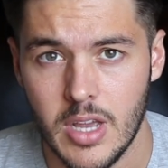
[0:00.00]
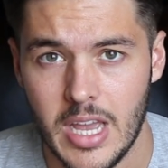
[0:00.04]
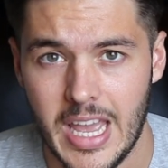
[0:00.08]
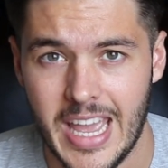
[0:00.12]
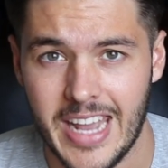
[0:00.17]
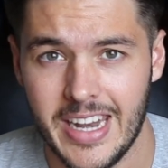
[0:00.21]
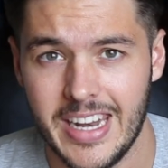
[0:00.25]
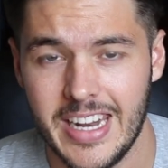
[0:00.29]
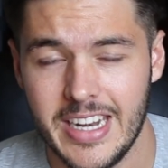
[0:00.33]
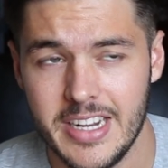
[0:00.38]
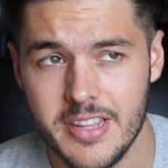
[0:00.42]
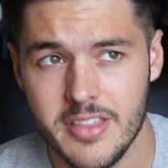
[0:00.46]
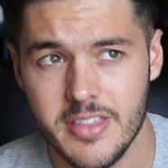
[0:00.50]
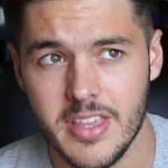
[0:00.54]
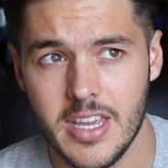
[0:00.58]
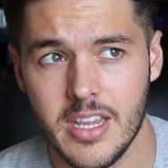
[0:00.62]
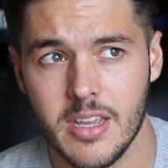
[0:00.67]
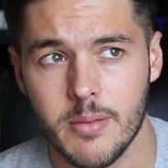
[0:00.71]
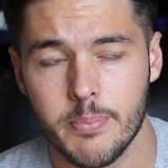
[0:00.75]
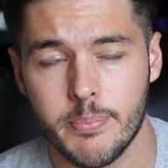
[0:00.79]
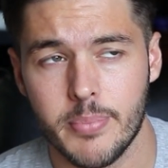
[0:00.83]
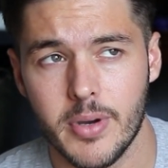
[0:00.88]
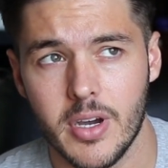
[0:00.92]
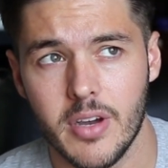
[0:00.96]
And
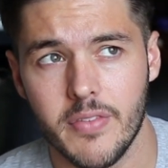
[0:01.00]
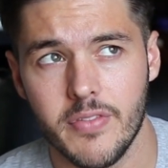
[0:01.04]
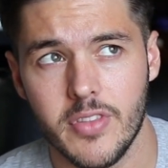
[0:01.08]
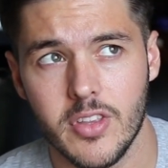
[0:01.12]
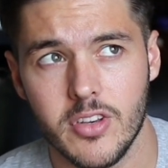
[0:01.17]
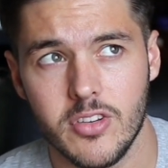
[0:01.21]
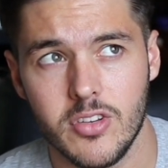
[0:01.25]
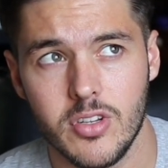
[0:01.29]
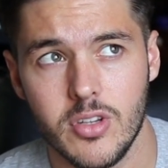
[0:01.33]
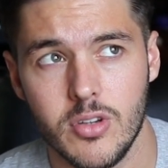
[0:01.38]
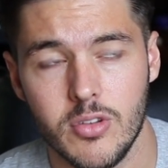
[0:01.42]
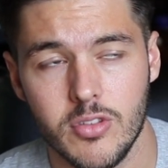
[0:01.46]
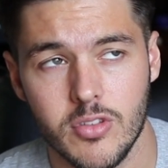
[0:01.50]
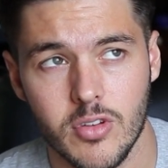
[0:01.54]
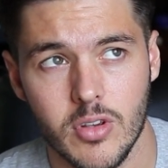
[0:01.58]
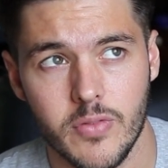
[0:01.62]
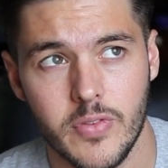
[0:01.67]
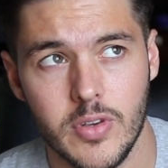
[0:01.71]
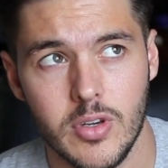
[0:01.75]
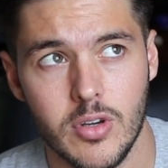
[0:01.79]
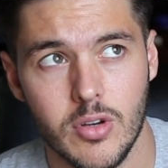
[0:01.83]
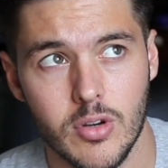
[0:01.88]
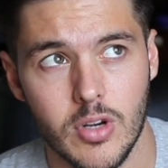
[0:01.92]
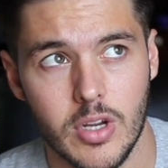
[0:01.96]
anything above the 2, so
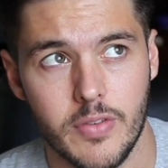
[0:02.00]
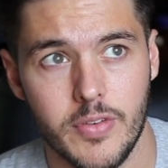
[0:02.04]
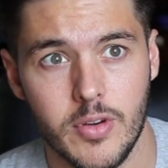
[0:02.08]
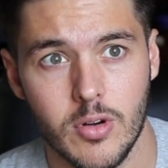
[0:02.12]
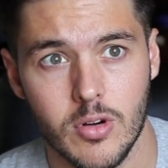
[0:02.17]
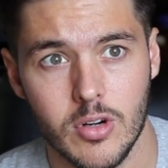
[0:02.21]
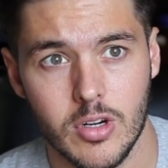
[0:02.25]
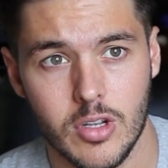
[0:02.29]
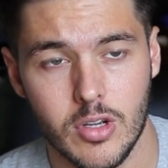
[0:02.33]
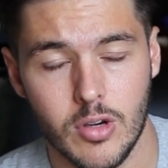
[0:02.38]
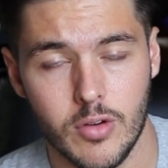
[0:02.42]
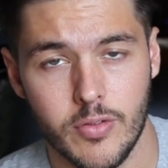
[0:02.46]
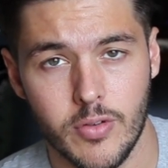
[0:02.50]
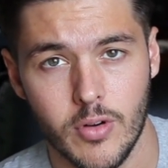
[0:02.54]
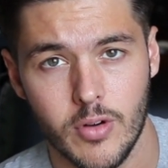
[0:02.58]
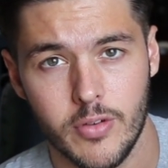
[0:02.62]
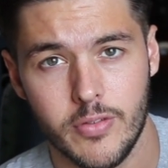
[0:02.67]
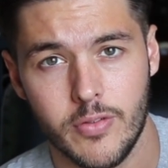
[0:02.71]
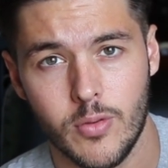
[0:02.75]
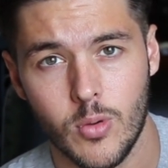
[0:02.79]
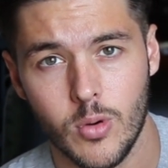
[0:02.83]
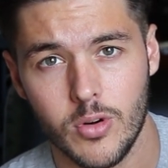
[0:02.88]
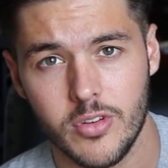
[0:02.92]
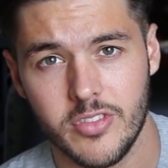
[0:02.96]
if you were to go for a
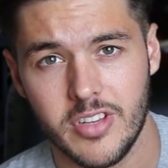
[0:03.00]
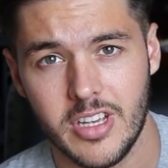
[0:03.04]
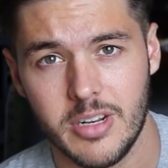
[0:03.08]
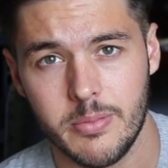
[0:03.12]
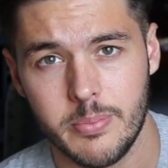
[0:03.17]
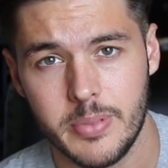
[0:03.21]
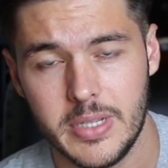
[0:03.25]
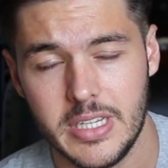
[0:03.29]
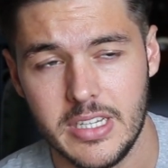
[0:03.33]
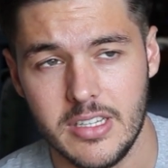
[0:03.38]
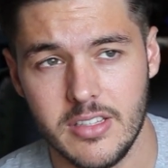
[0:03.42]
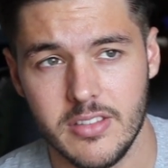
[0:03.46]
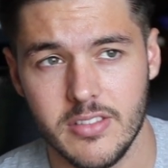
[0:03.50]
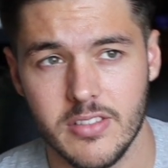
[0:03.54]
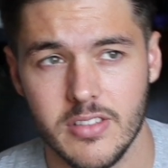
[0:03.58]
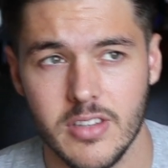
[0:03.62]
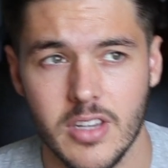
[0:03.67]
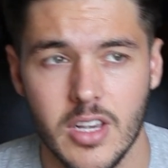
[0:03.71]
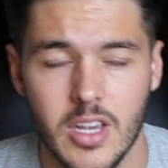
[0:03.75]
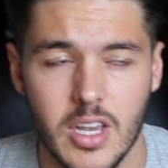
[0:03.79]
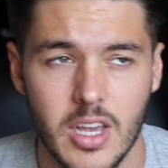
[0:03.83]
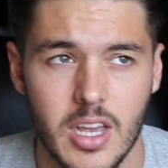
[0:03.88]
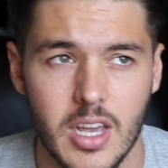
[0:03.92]
4-set piece,